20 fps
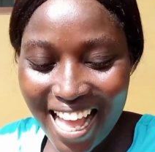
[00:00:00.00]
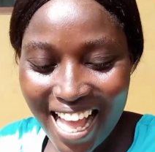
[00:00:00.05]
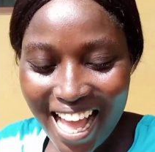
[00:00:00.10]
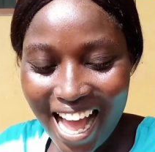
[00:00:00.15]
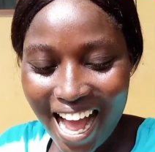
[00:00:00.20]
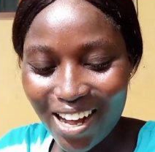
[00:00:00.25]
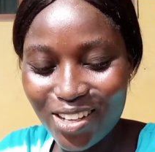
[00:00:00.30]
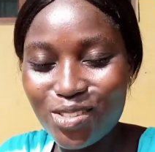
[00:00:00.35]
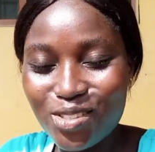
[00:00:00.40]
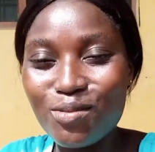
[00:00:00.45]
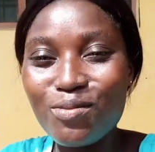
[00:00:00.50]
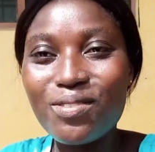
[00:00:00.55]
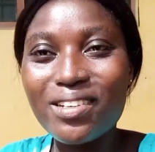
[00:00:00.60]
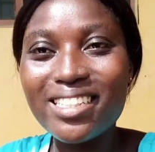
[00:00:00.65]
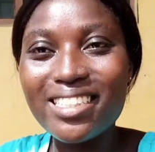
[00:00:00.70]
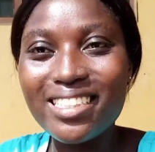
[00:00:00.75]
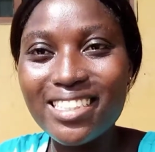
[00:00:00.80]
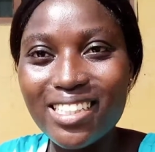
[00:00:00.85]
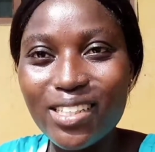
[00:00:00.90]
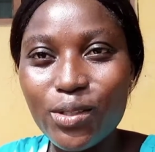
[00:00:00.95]
how to
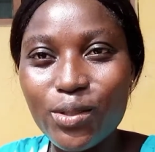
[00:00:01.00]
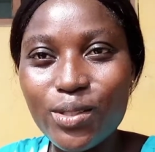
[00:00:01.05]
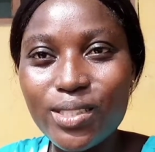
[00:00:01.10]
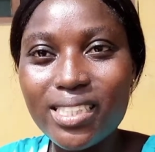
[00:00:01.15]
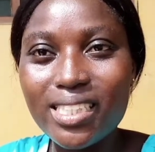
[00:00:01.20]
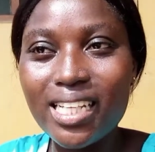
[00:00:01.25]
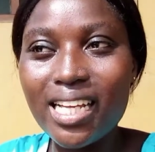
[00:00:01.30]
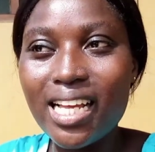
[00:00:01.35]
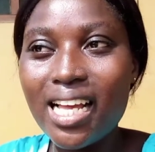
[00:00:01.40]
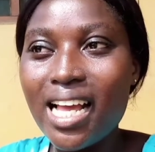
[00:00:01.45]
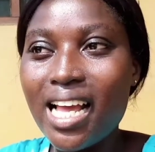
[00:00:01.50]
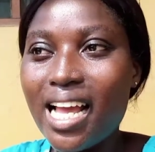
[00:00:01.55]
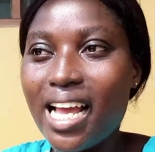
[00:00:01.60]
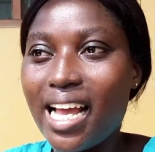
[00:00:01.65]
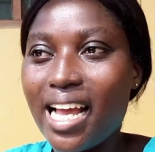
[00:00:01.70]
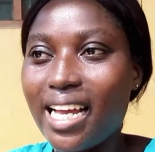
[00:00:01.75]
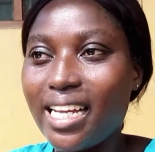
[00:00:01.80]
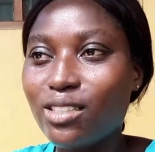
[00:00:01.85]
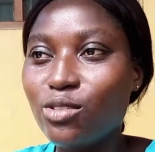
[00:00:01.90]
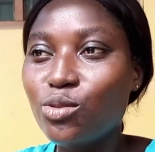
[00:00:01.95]
fix nails
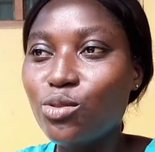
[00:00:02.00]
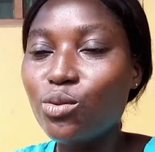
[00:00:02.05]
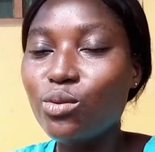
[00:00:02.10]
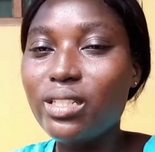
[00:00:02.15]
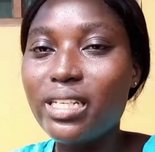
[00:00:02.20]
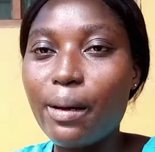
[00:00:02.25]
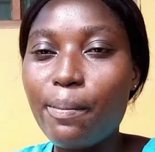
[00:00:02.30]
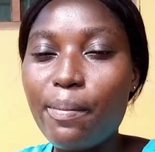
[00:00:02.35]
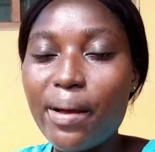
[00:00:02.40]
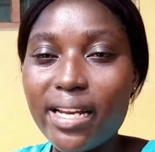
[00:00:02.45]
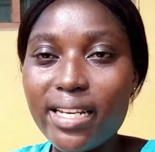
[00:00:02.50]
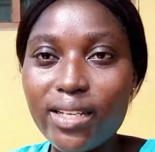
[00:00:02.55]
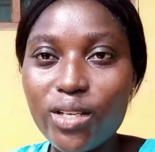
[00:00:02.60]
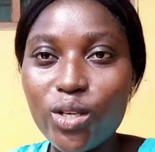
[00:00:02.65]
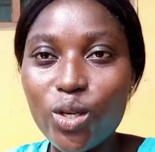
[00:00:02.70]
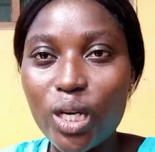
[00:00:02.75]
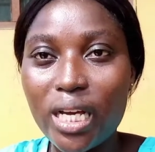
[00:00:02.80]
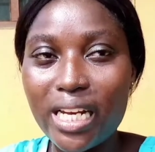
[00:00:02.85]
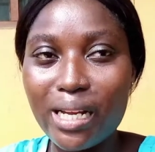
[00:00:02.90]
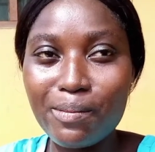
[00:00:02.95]
and do the
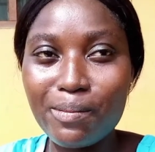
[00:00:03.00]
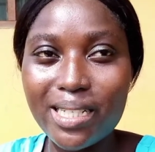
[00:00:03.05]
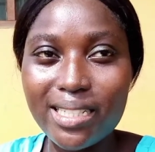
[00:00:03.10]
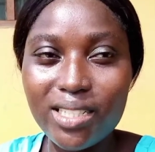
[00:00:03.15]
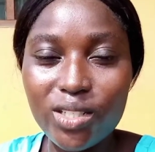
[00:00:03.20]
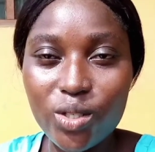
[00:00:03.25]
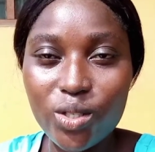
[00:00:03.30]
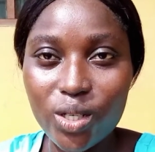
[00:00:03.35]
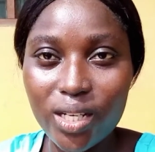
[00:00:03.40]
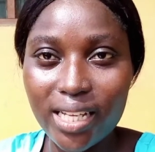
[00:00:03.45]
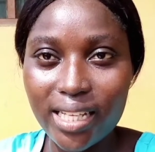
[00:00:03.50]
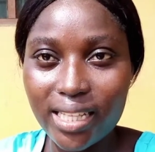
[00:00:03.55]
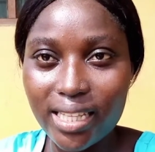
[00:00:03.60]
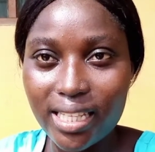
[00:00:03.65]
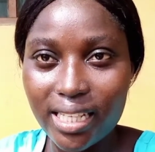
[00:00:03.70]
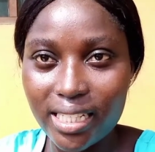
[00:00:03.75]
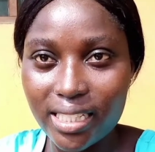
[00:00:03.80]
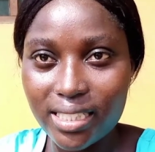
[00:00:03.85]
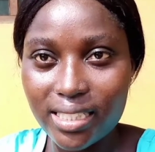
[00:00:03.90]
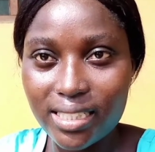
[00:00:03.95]
pedicure and the manicure and
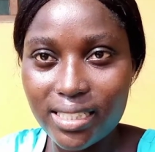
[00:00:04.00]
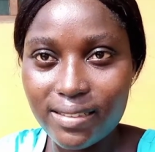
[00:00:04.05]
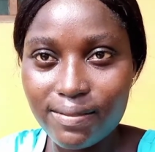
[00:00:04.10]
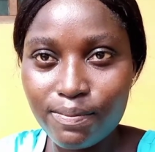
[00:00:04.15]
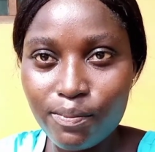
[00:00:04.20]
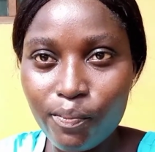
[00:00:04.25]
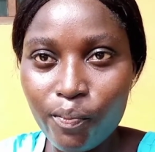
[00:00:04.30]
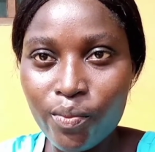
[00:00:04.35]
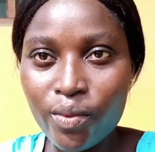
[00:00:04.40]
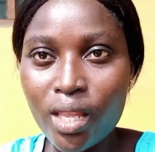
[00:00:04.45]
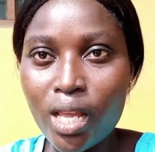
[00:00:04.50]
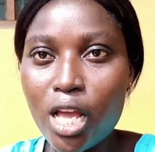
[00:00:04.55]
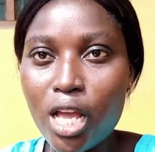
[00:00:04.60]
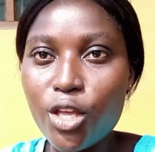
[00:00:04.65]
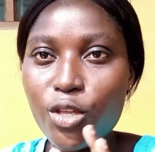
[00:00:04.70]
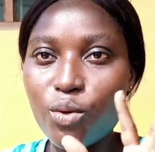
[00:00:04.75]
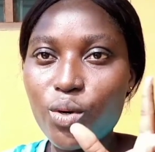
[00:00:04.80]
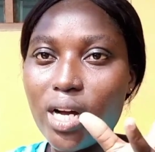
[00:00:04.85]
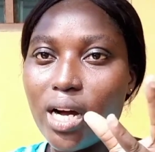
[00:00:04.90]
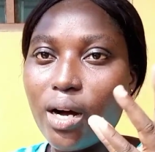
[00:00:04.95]
things.
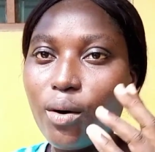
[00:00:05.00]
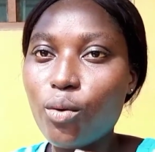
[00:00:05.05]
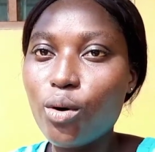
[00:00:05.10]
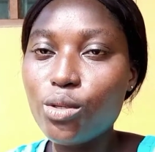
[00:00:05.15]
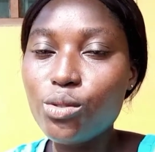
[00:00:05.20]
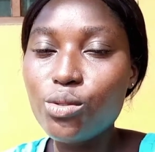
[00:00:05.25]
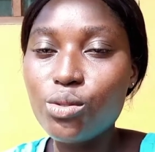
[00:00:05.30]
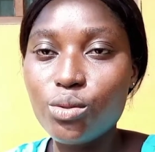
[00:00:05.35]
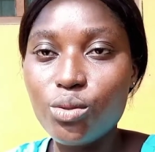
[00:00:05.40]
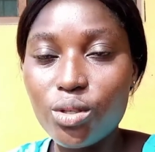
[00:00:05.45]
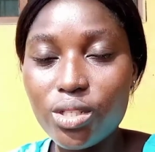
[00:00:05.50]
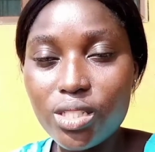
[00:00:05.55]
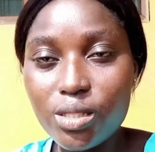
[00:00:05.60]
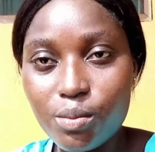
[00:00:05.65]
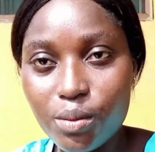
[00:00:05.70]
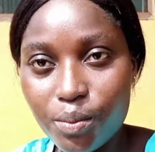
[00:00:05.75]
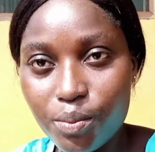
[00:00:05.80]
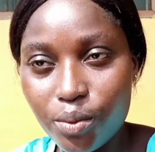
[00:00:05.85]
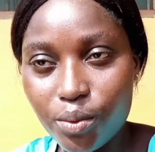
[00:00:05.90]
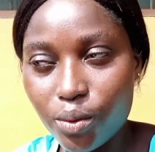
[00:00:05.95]
You can go to those
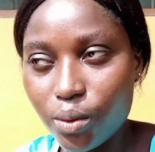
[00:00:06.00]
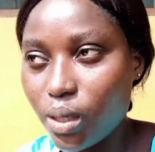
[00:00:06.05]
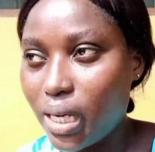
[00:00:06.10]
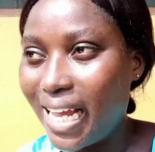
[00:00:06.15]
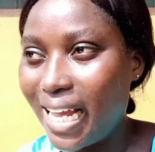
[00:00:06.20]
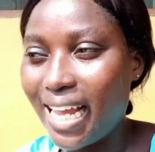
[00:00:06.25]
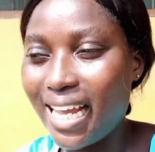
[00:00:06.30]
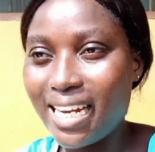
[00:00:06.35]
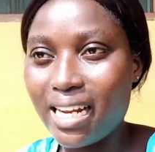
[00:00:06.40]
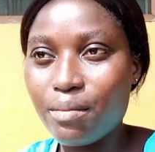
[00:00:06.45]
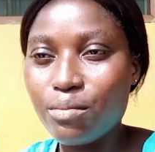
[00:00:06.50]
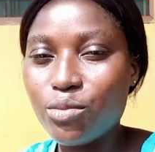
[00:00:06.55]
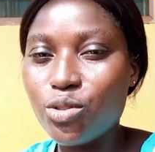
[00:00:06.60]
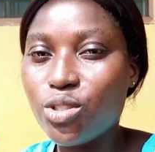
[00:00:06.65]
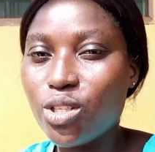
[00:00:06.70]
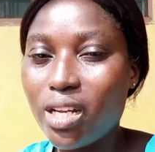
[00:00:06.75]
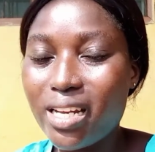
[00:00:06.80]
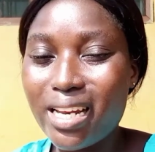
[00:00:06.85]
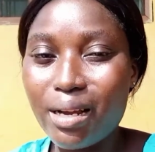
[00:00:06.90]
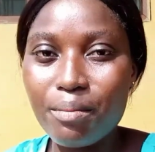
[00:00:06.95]
people, and I'm
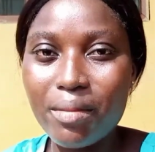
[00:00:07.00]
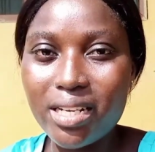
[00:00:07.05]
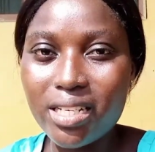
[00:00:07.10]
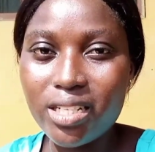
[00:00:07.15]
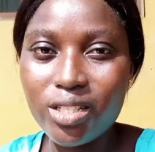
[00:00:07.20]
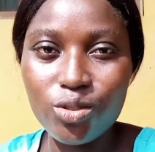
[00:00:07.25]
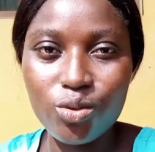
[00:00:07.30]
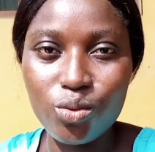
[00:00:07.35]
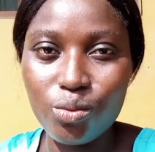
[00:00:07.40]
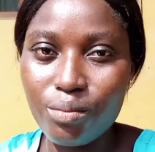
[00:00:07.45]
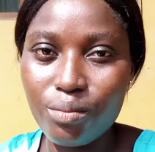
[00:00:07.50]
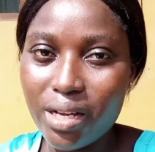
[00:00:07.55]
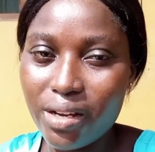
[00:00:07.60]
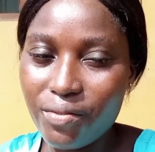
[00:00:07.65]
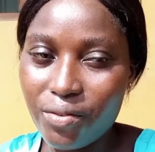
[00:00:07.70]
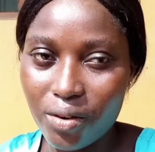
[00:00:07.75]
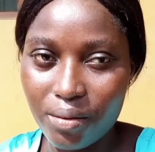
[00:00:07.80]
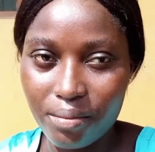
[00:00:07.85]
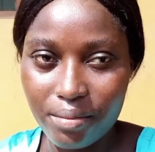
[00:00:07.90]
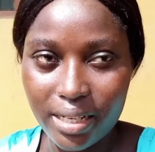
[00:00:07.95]
sure the money you will make
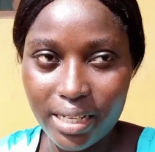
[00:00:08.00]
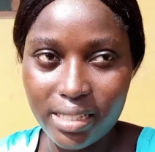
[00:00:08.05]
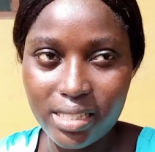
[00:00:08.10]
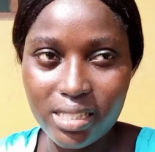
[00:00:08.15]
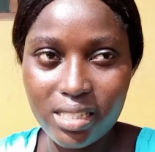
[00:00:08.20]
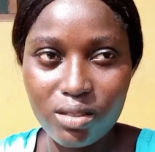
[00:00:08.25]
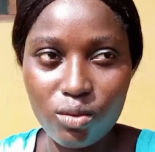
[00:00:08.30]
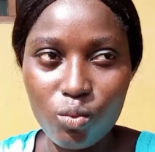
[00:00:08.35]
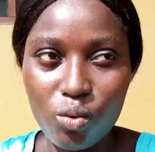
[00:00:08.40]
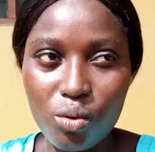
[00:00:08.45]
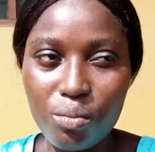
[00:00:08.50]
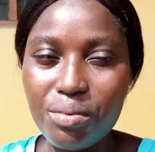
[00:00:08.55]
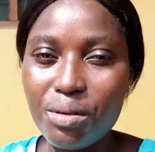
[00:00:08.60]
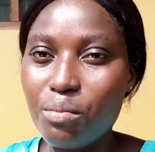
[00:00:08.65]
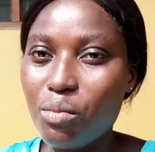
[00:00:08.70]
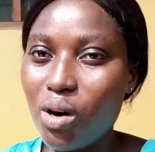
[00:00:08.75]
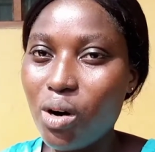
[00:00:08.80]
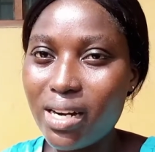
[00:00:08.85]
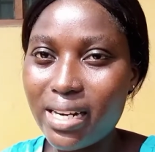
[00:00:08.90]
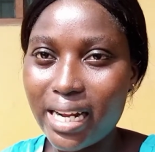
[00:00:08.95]
from it will be
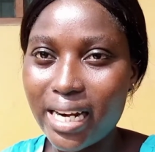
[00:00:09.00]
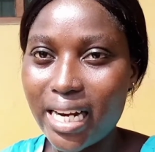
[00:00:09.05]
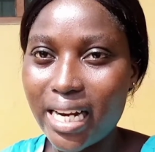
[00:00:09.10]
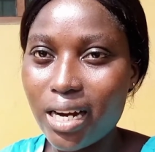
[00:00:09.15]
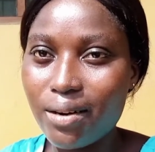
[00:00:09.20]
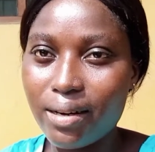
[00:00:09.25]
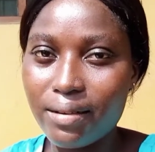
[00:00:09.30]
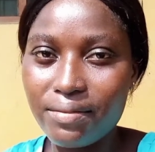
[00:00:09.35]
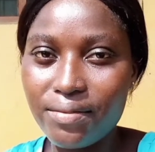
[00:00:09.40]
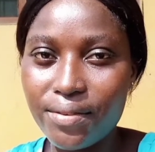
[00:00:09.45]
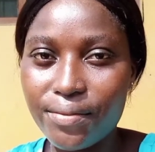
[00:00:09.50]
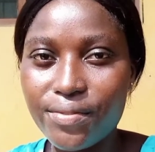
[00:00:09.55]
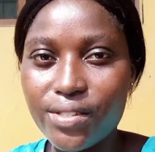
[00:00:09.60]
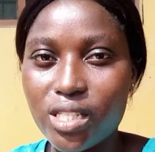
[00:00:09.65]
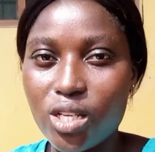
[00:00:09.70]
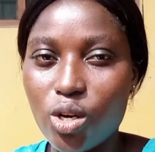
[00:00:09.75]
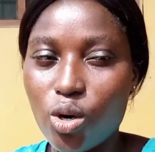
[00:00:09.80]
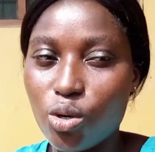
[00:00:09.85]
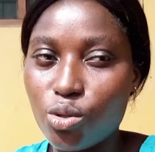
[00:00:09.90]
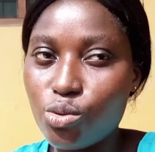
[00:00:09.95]
more than that
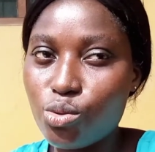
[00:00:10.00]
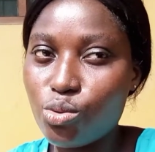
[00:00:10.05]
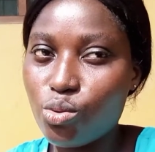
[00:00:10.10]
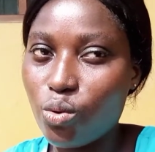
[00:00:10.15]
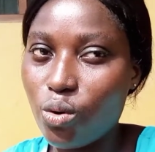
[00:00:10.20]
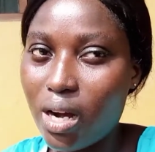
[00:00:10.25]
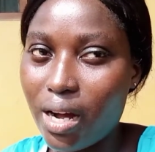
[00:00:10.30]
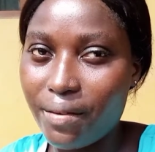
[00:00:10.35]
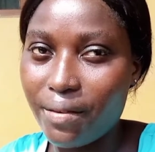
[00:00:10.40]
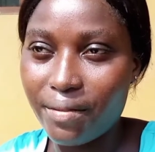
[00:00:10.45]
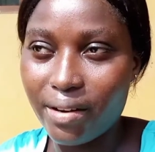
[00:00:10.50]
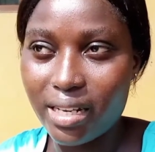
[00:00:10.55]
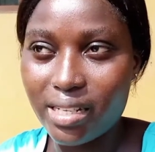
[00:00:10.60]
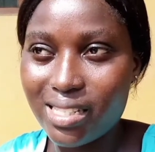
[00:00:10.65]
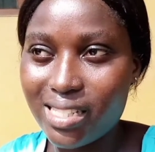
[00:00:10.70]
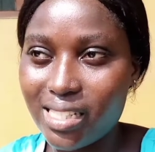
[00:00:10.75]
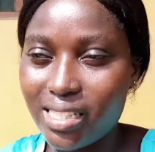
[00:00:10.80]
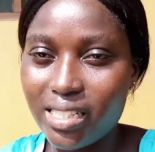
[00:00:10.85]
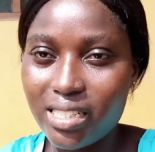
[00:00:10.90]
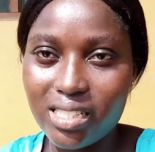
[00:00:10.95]
150 or 200
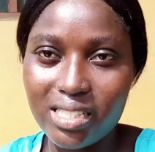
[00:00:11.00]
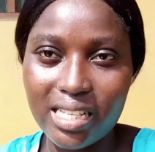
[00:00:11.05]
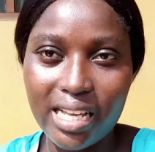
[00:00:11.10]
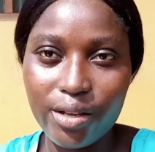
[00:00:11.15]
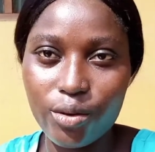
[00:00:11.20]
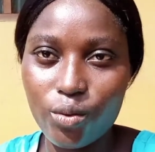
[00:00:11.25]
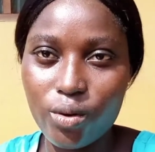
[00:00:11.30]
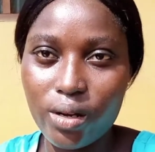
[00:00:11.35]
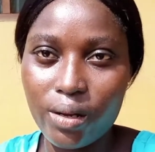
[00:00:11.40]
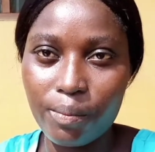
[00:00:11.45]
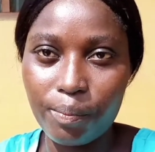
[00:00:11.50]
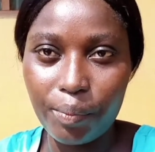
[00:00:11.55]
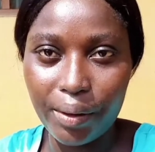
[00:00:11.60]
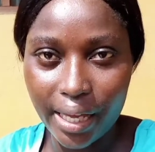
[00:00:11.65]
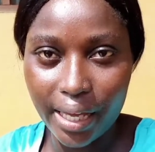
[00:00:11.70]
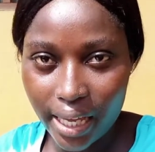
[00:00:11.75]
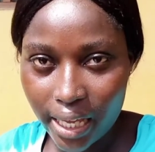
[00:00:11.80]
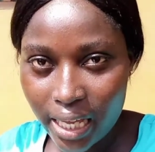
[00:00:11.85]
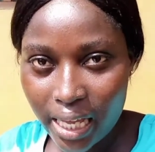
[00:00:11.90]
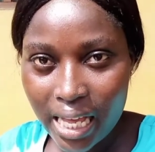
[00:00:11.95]
cedis that you go and
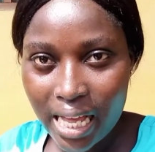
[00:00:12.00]
pay